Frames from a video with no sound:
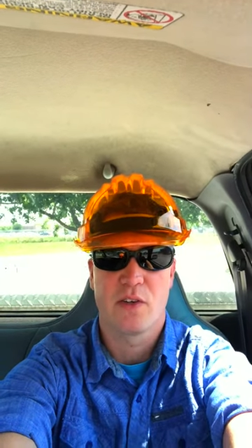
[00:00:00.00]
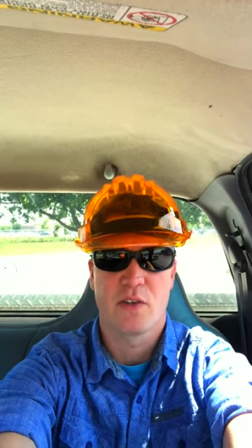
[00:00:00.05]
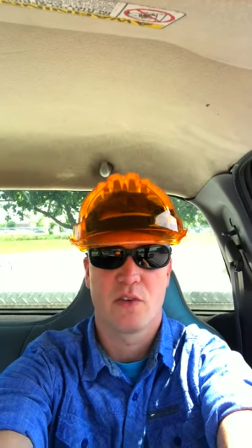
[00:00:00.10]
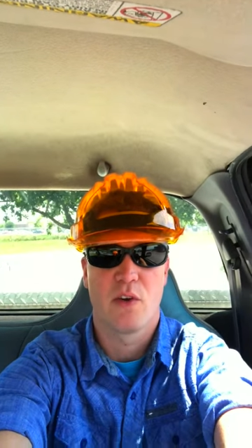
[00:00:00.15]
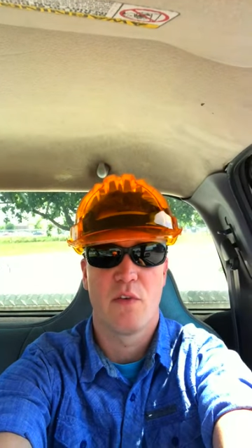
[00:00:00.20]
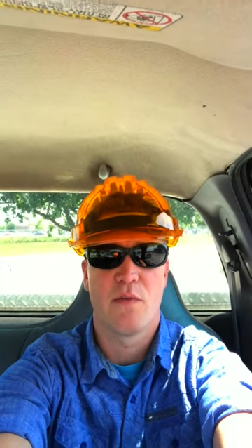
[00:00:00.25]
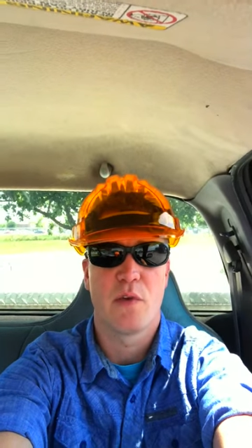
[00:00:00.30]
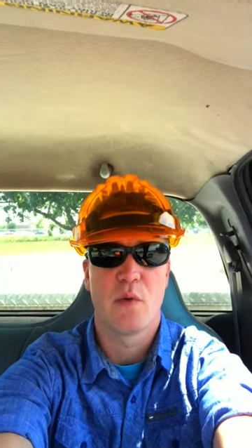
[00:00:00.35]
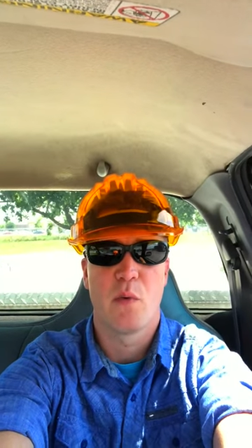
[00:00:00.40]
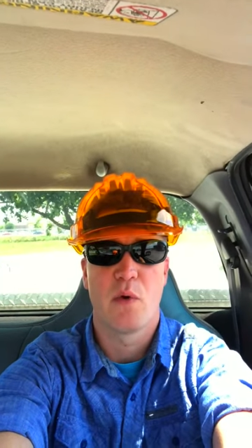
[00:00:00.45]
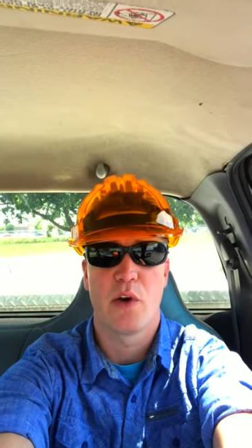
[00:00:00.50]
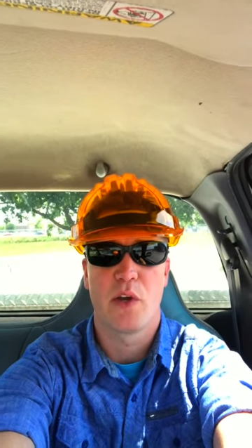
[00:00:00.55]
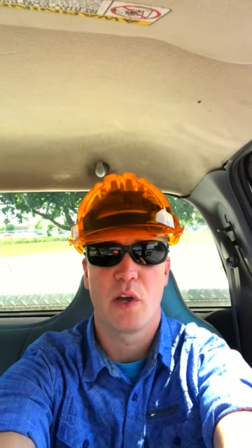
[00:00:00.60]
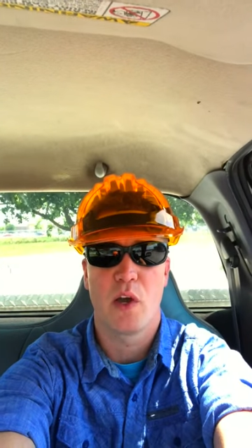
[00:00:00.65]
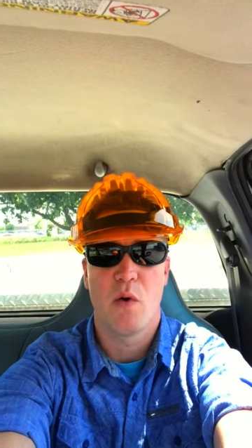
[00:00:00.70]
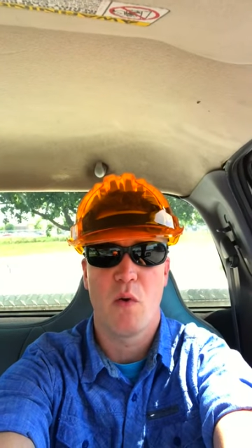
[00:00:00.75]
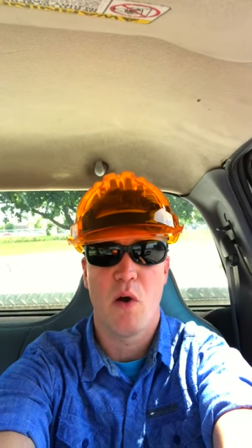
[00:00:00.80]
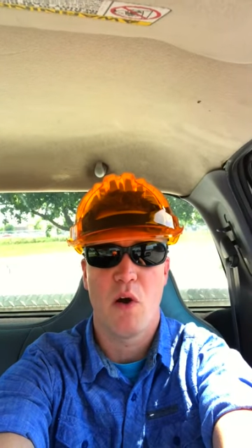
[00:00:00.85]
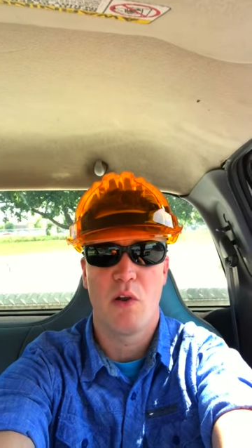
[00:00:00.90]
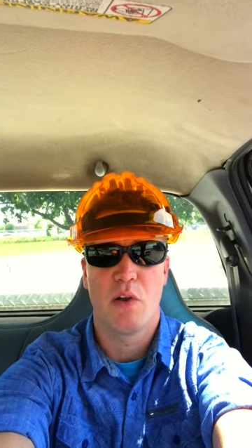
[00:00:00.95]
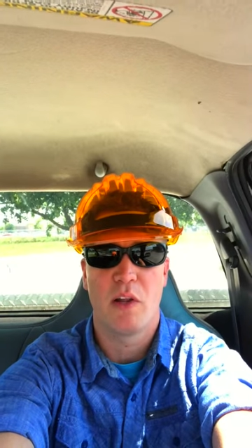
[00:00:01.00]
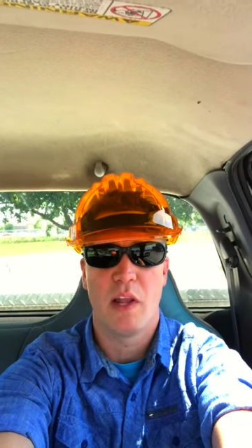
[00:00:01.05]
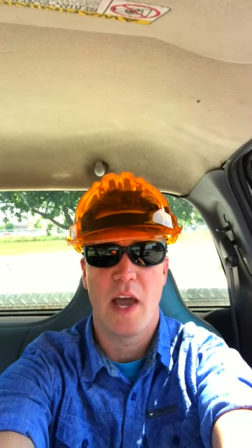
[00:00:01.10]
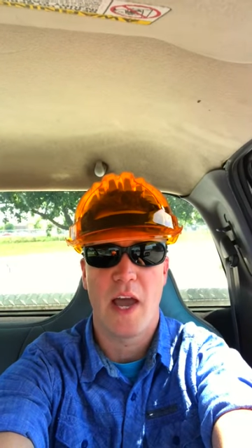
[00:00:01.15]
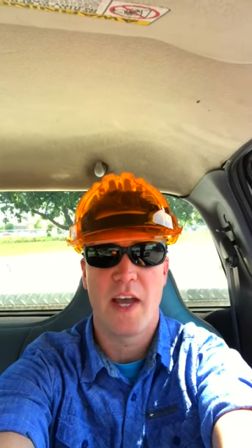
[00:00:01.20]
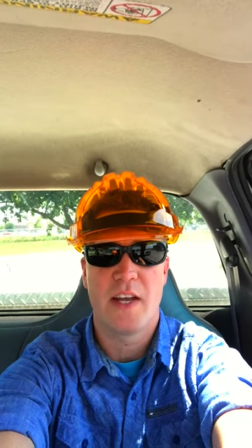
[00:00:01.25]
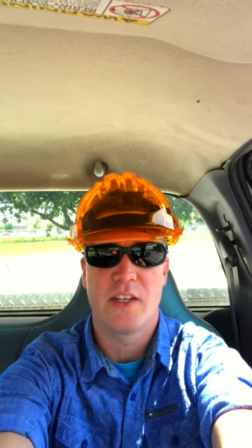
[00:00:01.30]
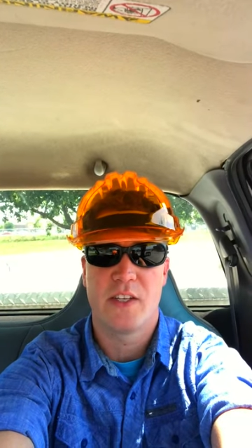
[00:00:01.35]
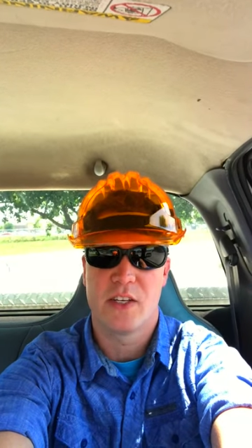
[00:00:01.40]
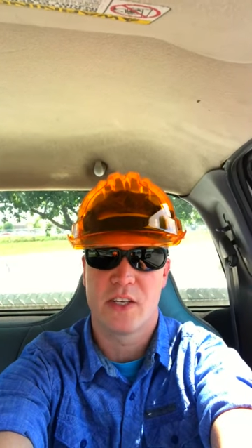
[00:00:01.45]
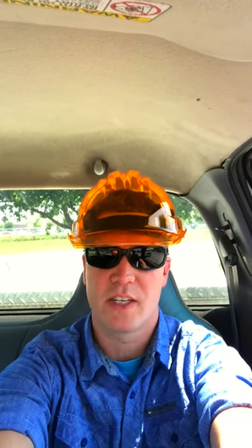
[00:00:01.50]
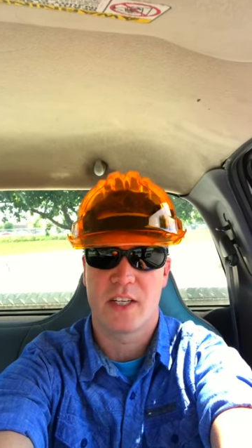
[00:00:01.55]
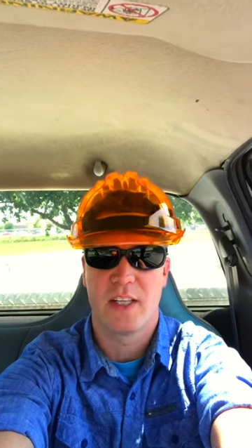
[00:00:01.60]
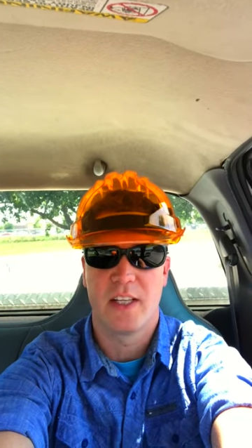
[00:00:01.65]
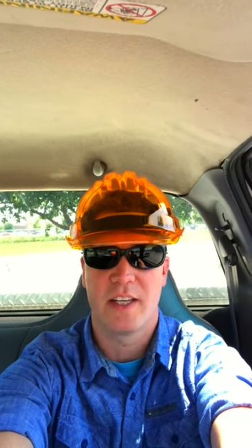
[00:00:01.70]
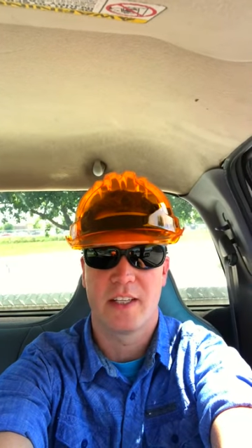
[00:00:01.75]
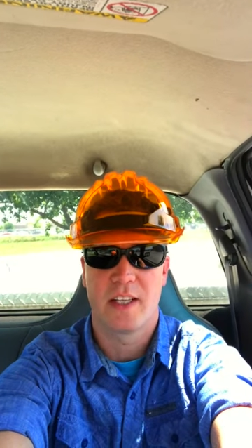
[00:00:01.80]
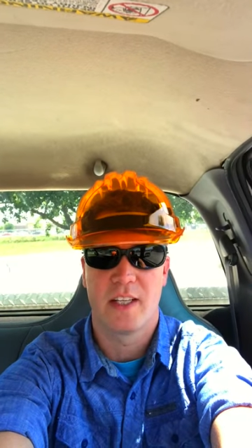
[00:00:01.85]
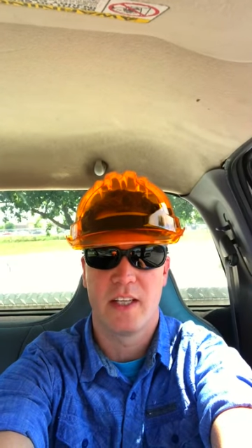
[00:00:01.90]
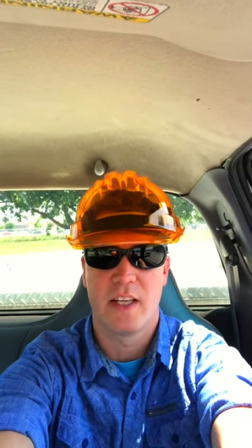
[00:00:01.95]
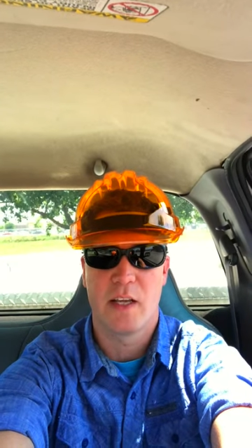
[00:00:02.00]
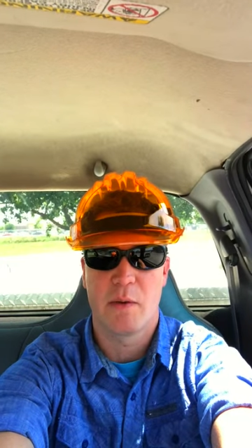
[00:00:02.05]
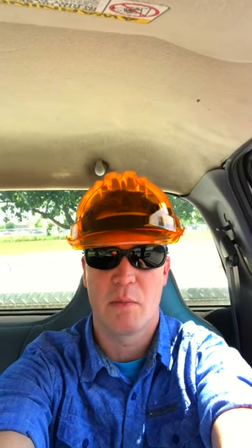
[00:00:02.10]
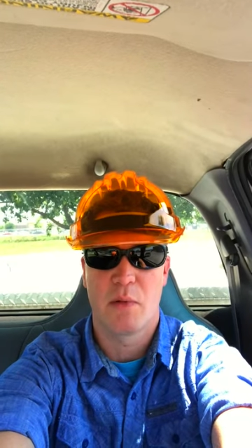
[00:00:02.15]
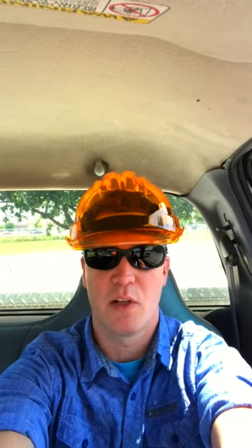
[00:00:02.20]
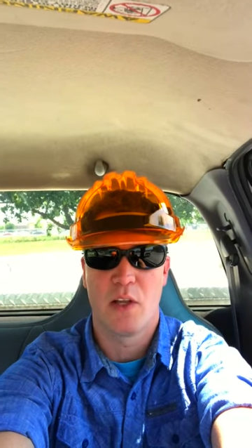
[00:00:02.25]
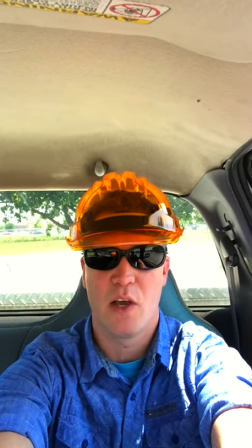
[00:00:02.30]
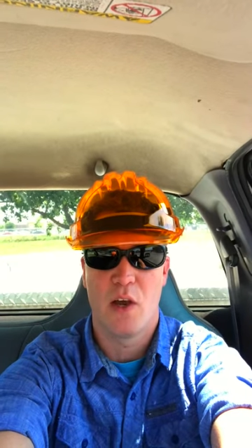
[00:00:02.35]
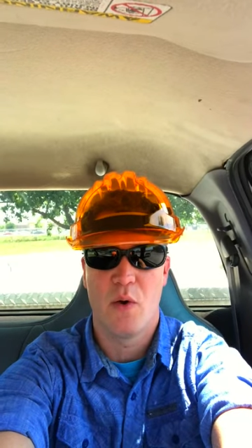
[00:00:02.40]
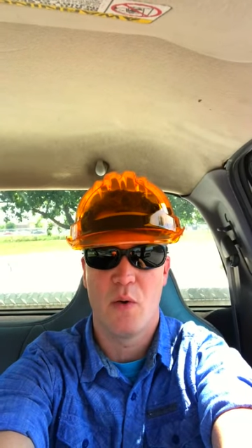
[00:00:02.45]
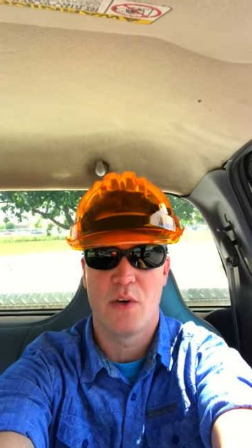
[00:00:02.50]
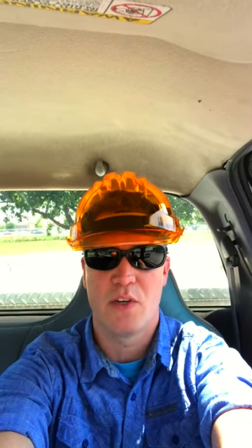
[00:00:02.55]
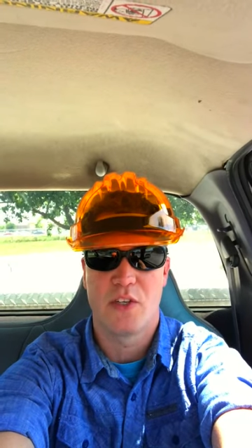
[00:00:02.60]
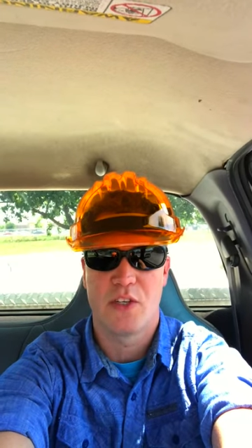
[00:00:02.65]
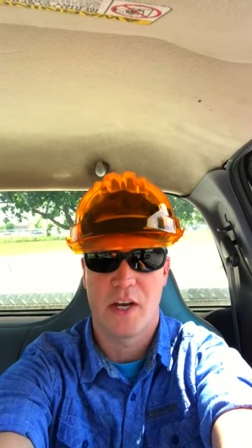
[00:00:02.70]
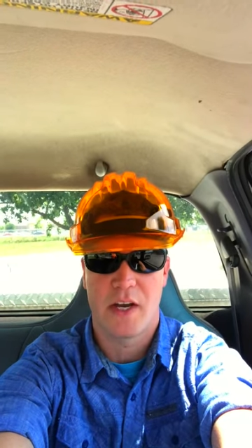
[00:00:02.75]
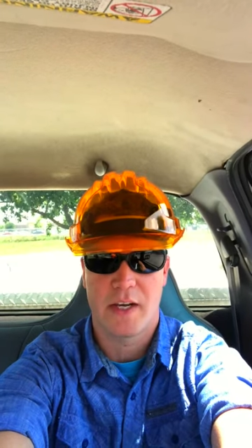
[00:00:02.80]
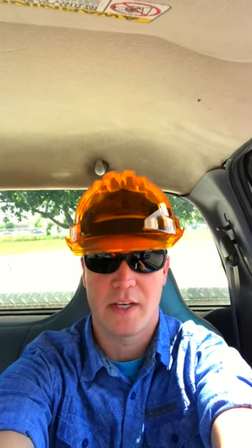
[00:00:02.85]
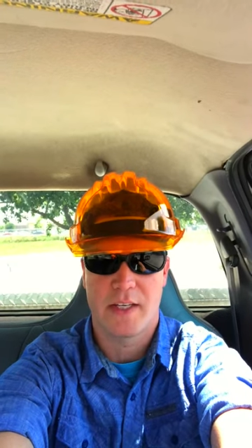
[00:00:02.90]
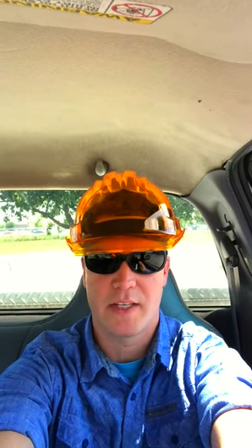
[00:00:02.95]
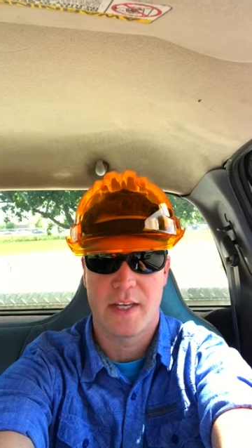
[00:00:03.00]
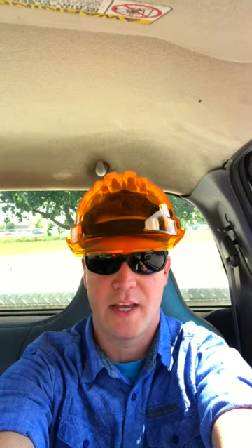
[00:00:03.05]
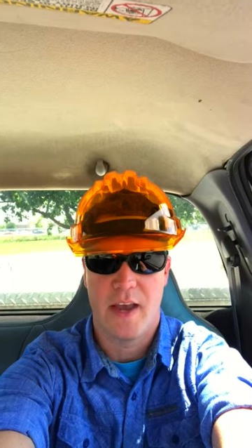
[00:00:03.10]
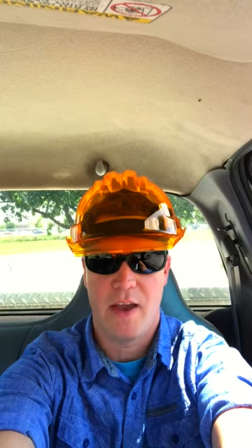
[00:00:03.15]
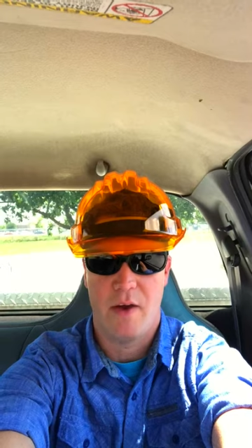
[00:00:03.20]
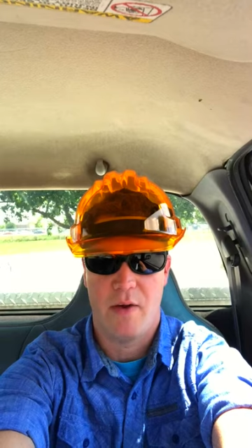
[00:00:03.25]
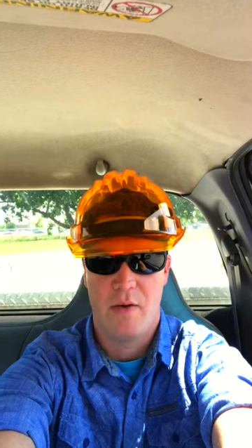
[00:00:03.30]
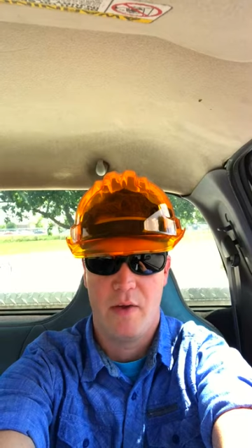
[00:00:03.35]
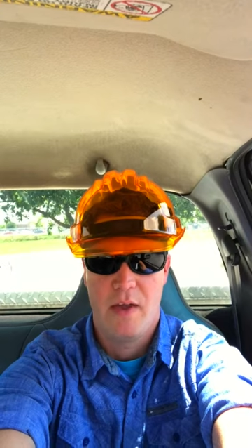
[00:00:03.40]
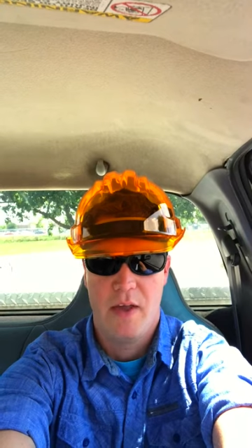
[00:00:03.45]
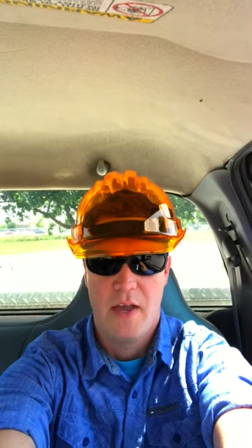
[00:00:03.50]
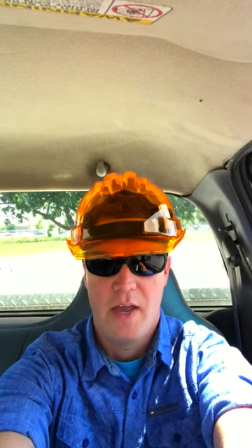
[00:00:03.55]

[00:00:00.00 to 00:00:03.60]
so if you want to go online, just click the link below and check us out.